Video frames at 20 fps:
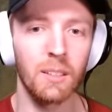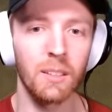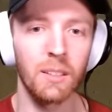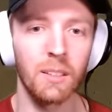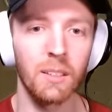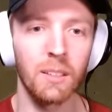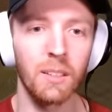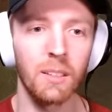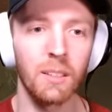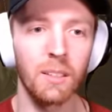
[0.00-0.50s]

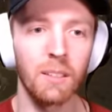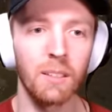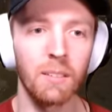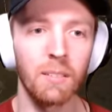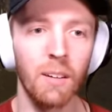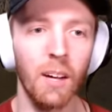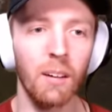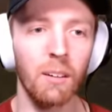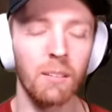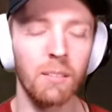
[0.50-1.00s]

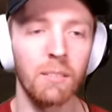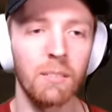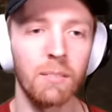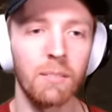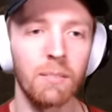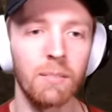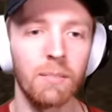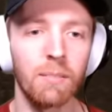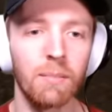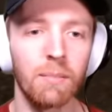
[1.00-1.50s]

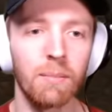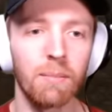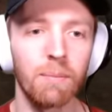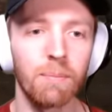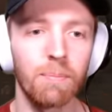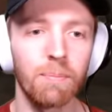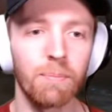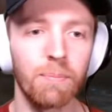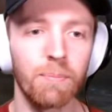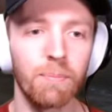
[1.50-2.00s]

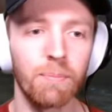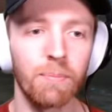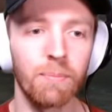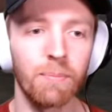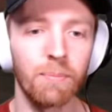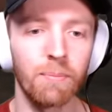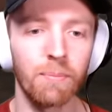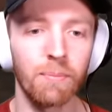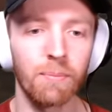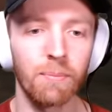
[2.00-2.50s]

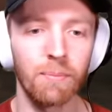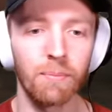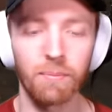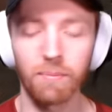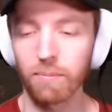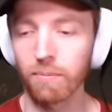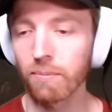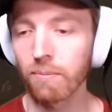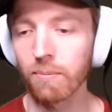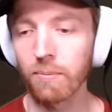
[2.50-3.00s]

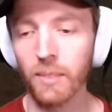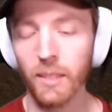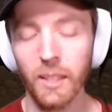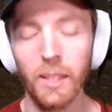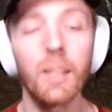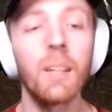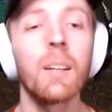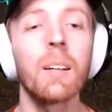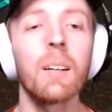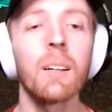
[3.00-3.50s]
Nothing is said.